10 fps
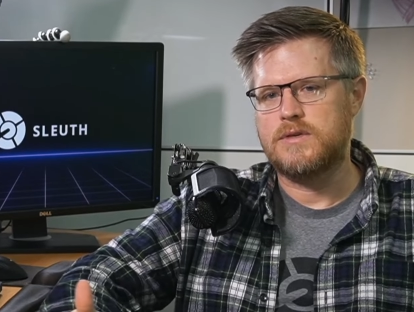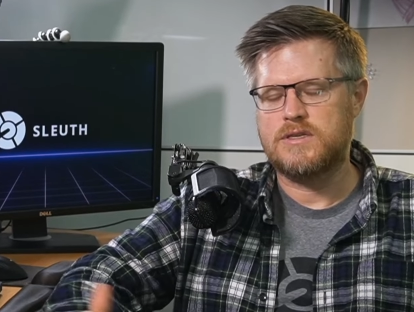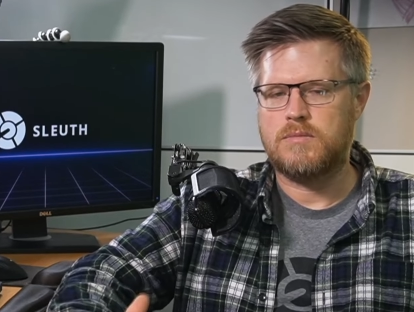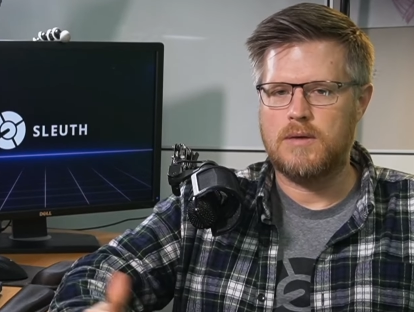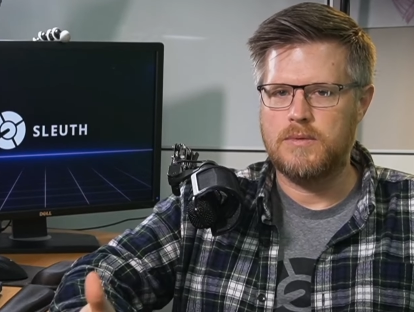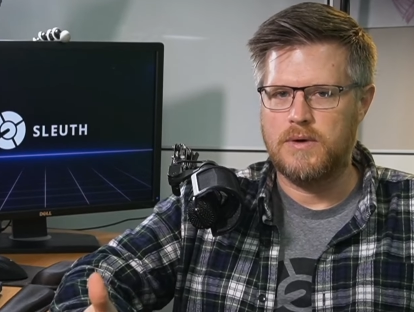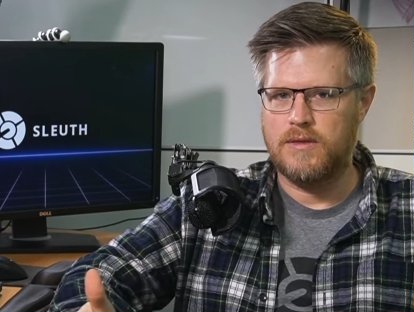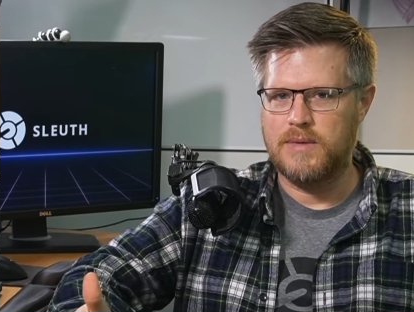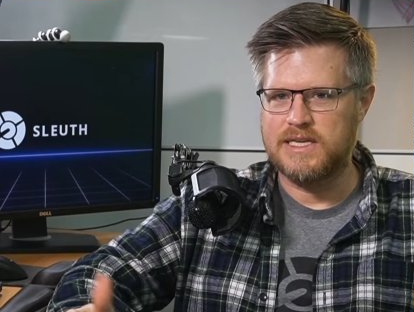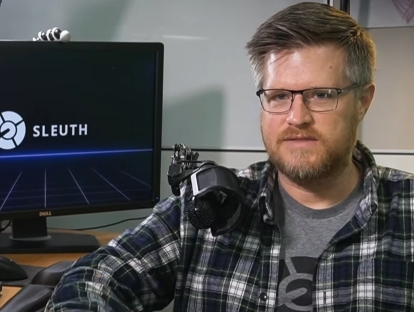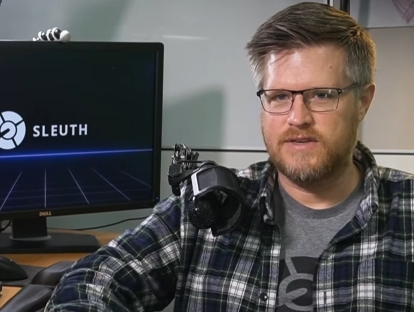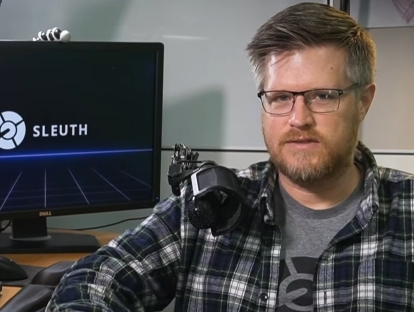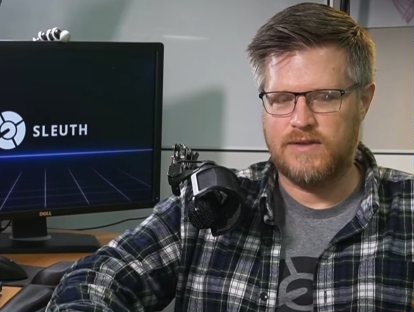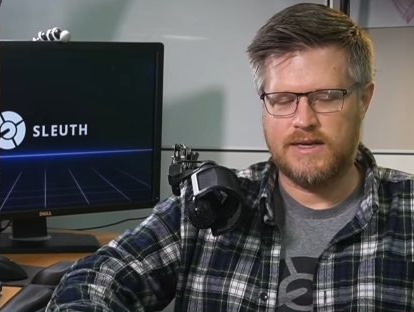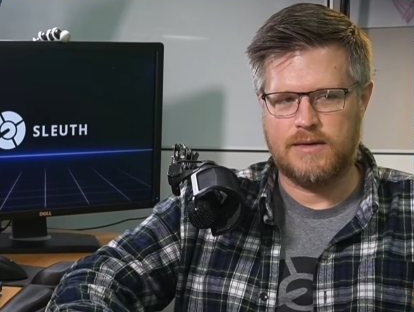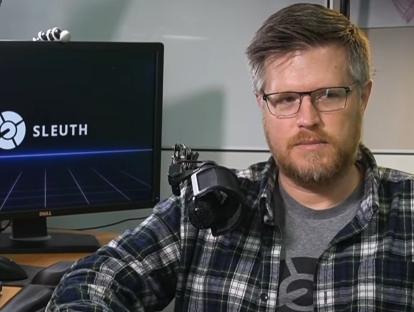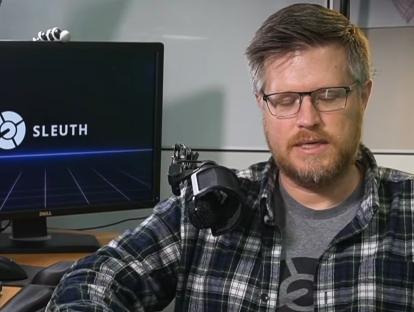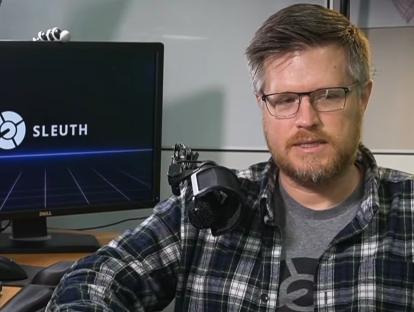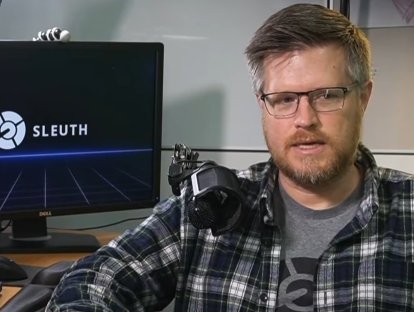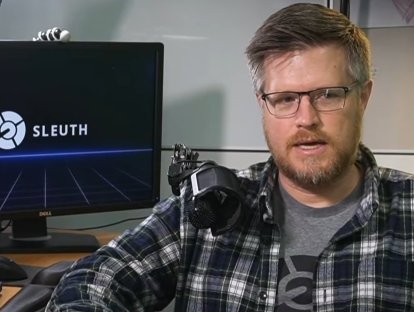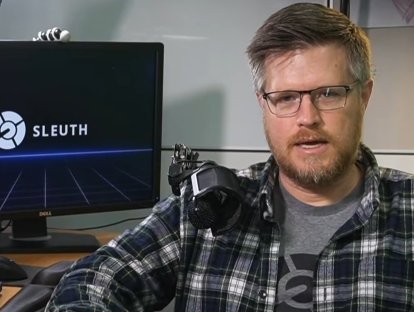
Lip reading: which is probably one of the biggest feature flag companies.